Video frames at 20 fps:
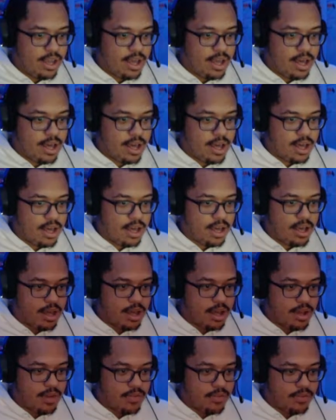
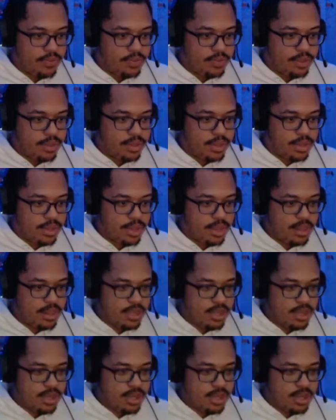Uh, and
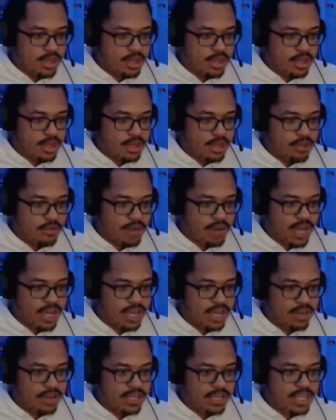then right
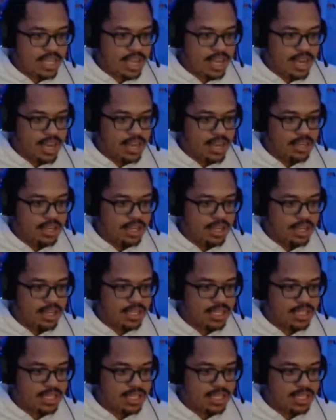here at the end, they didn't